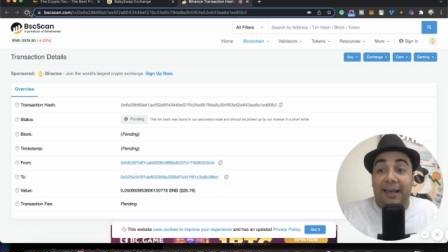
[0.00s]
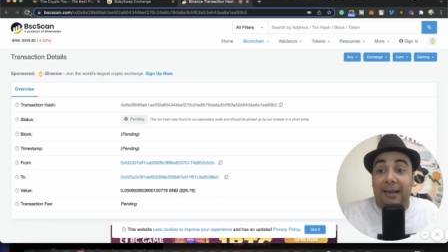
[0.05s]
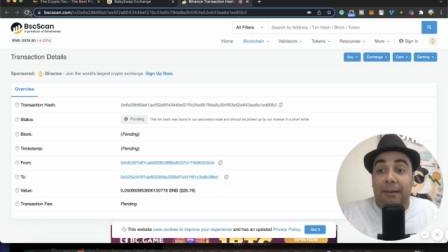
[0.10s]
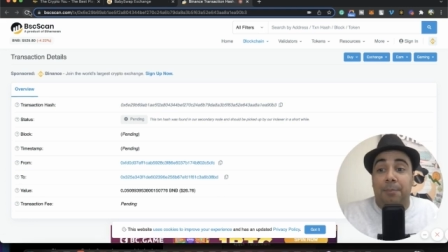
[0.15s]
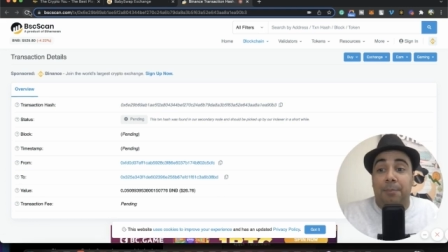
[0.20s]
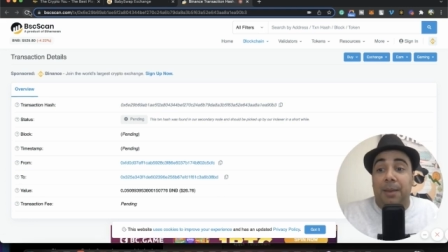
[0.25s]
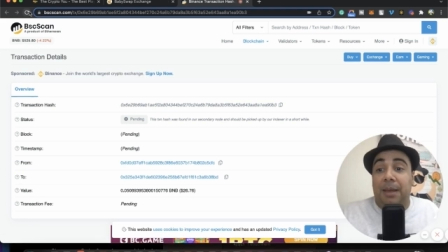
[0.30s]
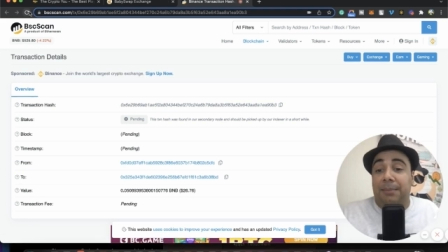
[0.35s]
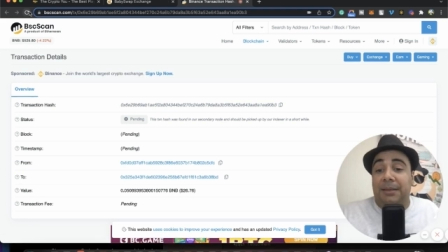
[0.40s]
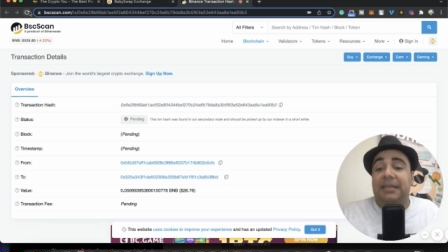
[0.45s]

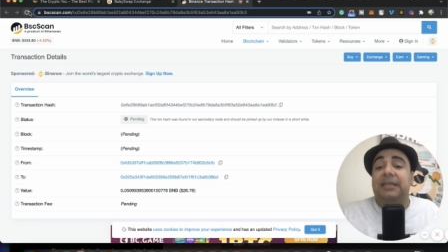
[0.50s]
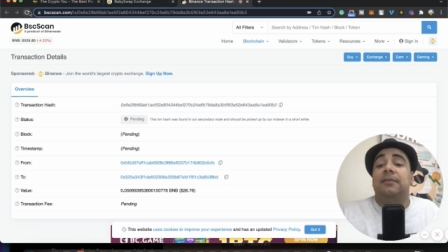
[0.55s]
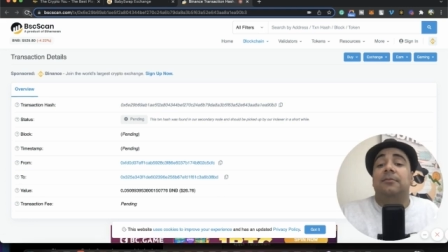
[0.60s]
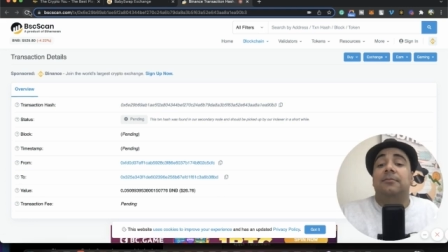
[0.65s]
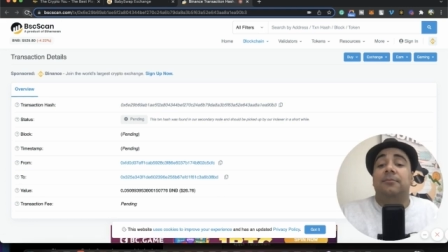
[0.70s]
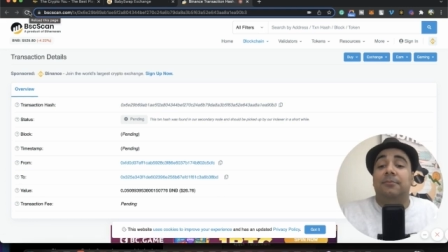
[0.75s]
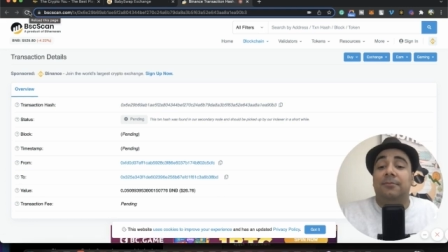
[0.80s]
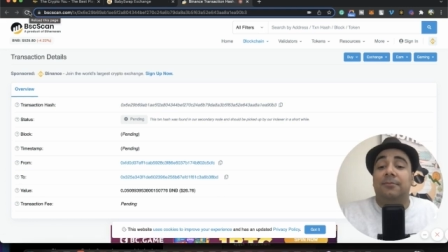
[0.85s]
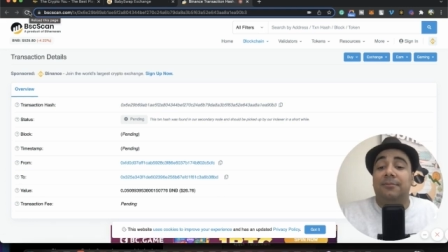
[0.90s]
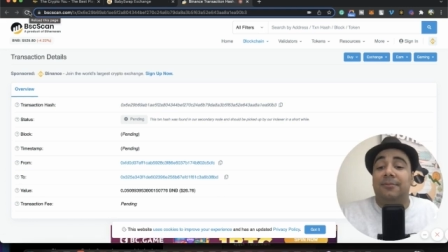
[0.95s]
baby.
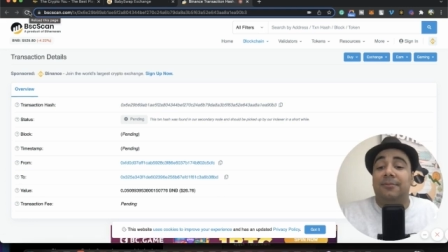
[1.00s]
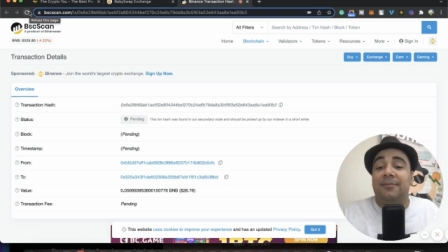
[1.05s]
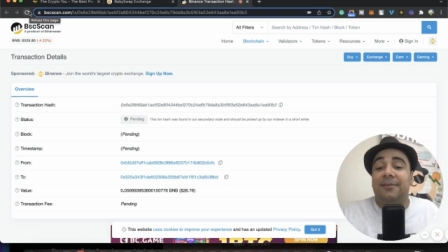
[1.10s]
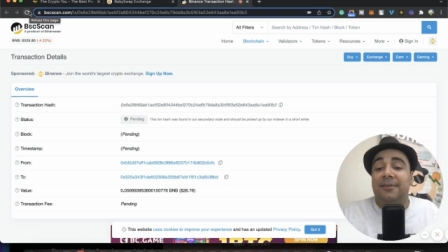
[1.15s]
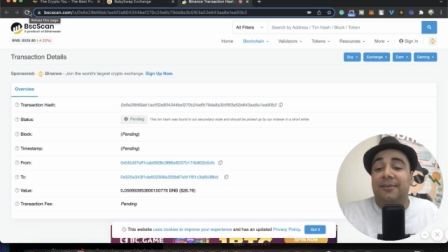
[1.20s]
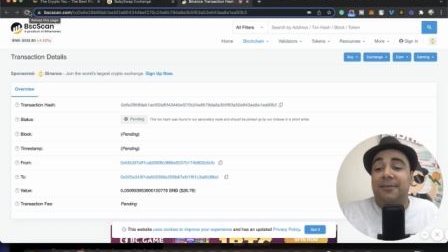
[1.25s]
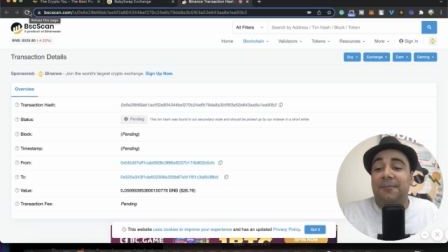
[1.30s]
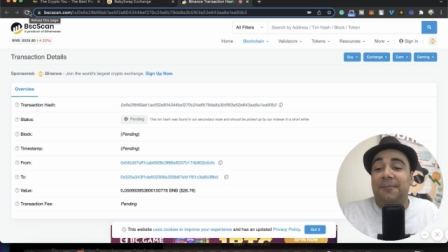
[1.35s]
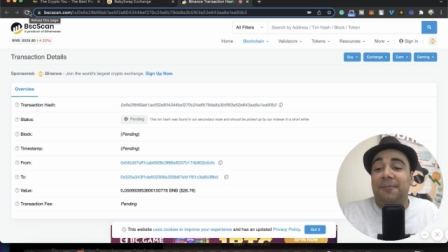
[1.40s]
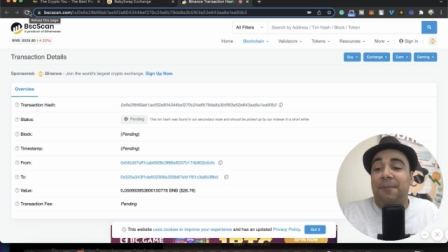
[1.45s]

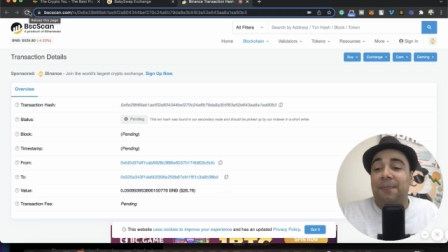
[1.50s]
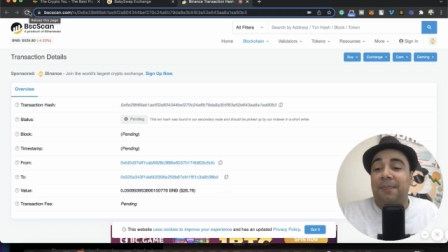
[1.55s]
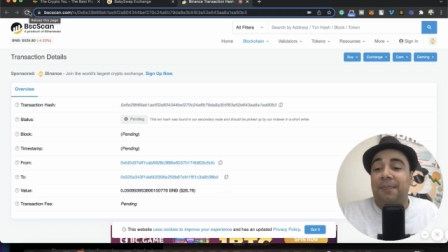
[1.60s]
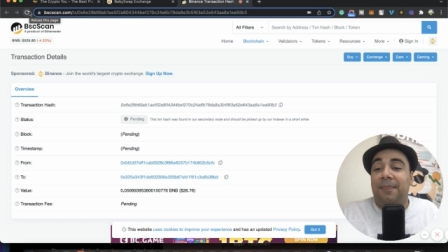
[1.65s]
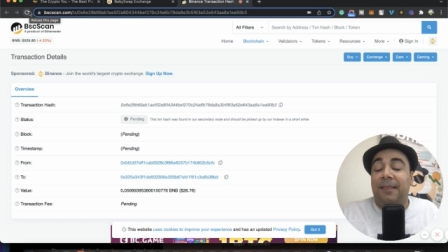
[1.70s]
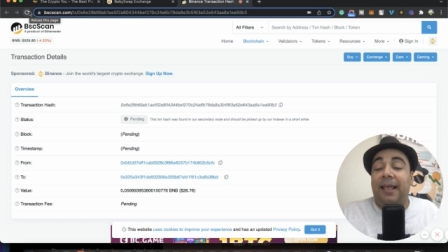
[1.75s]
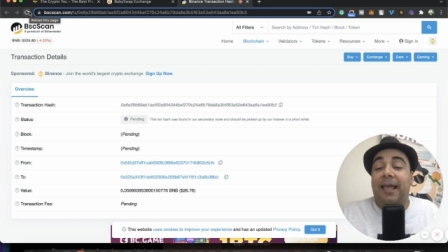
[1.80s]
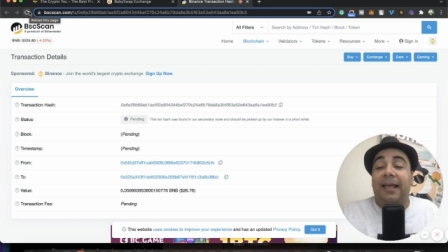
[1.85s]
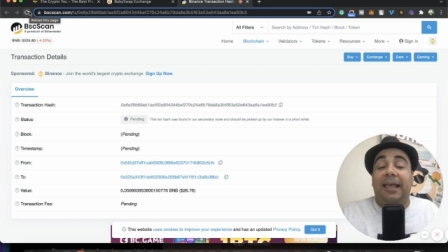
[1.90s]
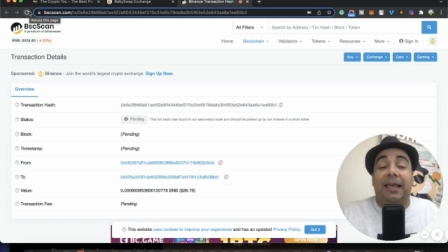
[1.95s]

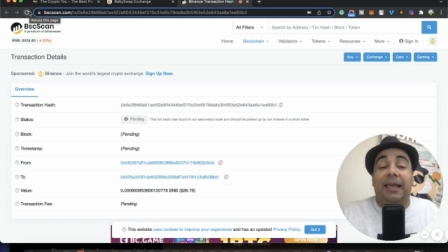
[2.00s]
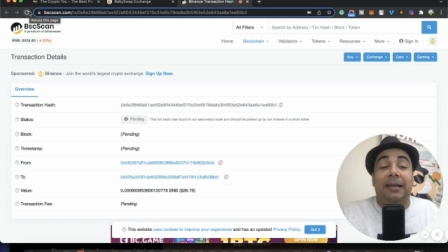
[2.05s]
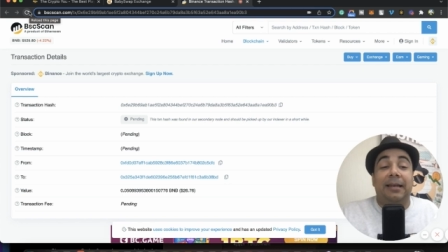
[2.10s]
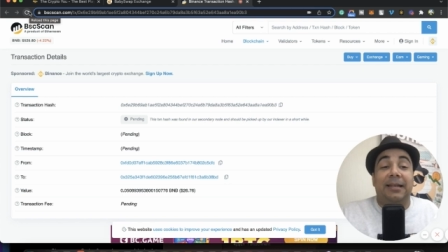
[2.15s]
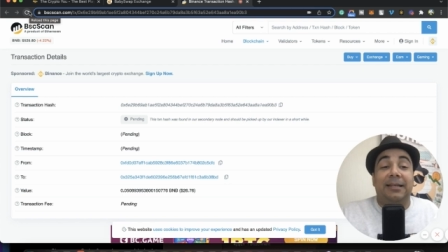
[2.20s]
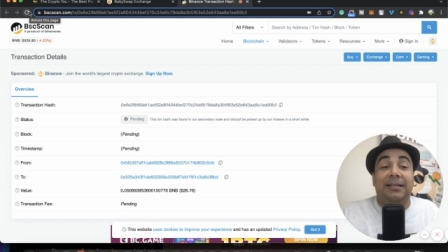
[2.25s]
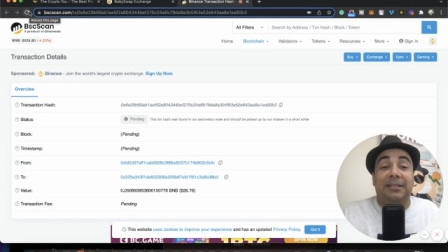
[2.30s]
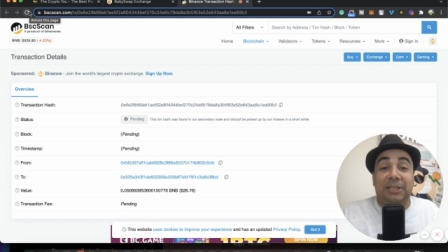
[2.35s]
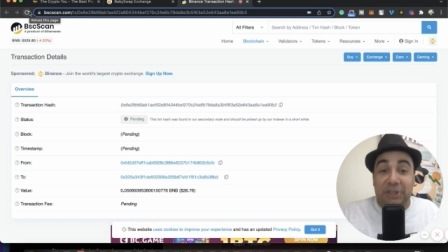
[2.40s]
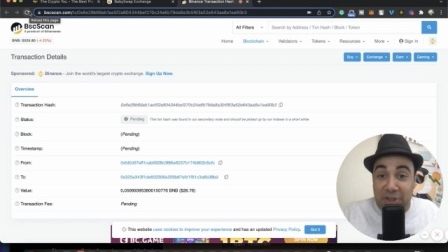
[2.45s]
Again,
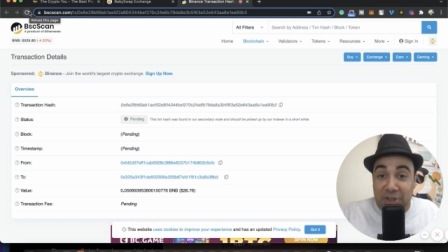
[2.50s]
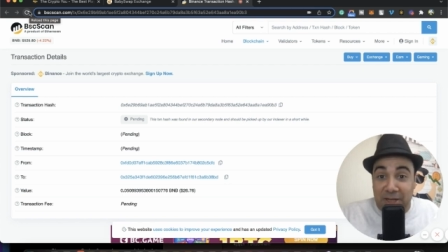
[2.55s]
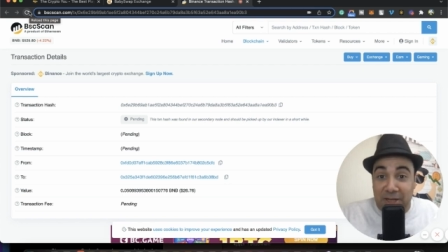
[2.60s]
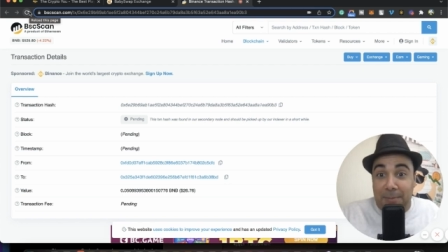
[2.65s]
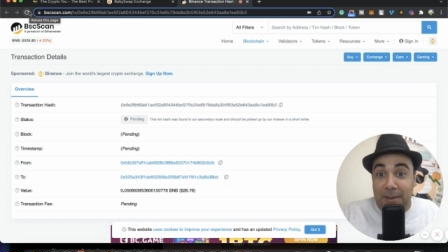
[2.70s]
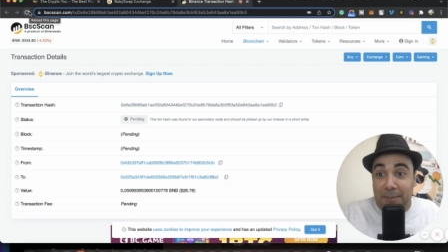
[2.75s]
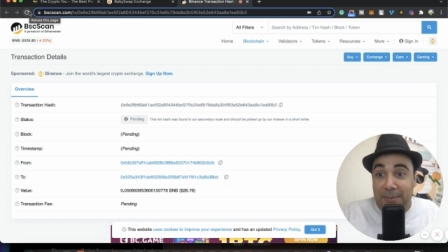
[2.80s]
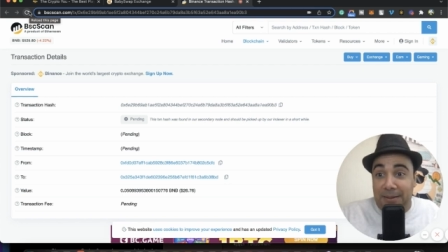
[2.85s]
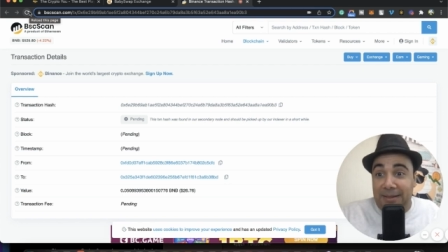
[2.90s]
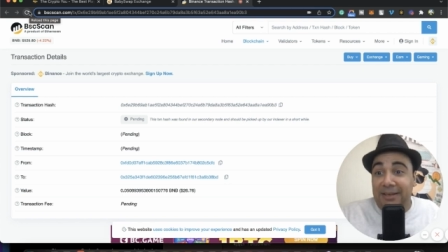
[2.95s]
digital
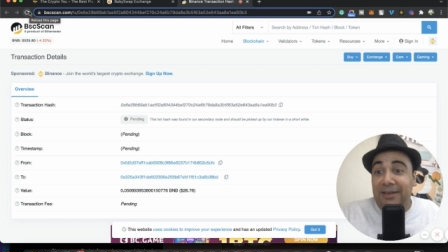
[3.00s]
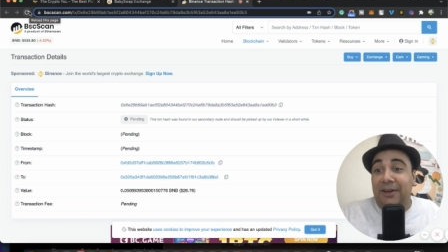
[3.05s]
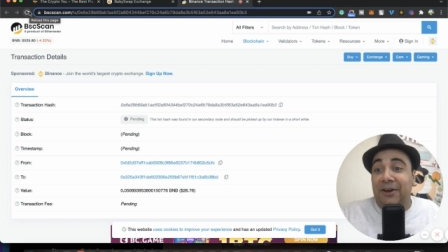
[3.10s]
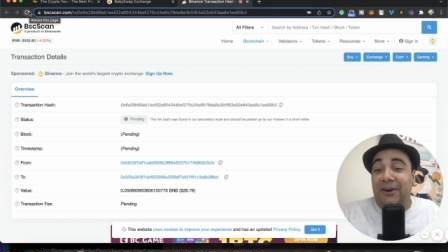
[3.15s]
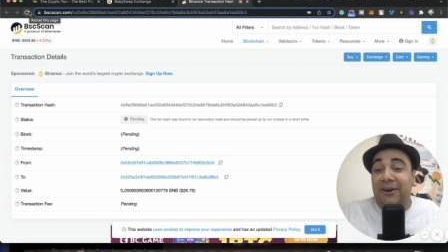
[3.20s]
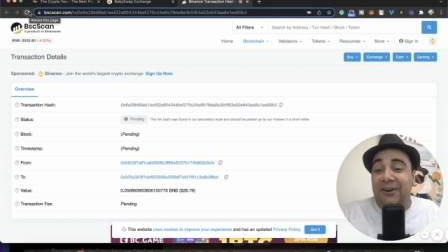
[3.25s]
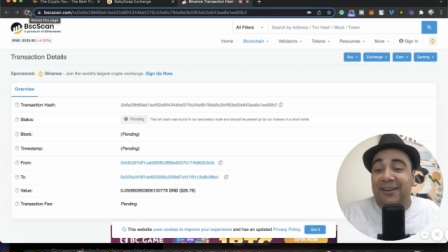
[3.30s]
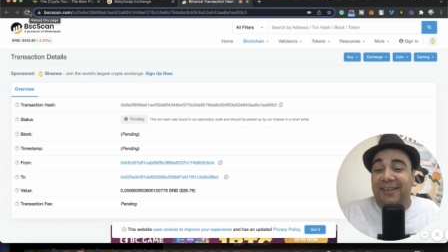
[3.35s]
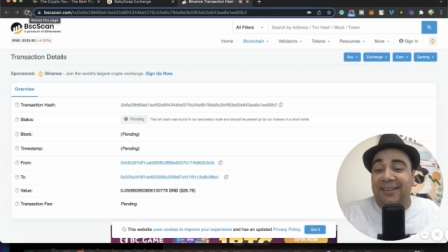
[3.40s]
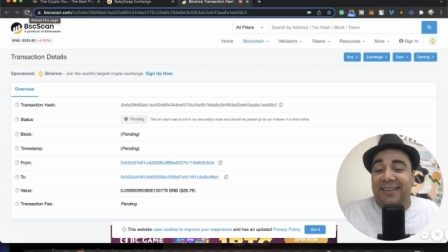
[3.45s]
baby.
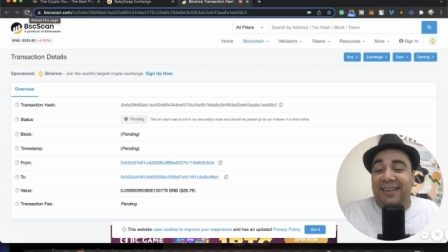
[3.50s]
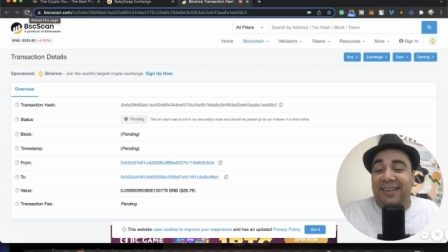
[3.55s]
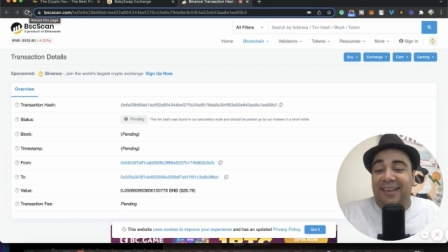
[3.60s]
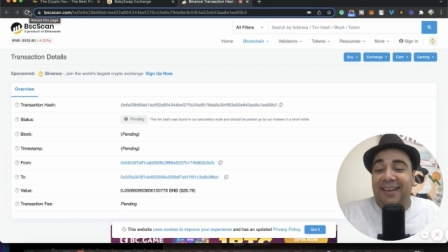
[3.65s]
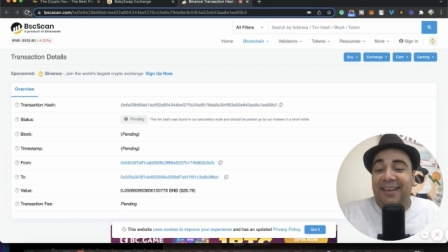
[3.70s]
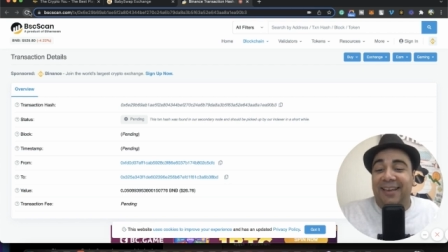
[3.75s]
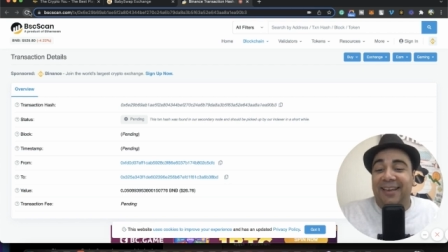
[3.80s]
Okay.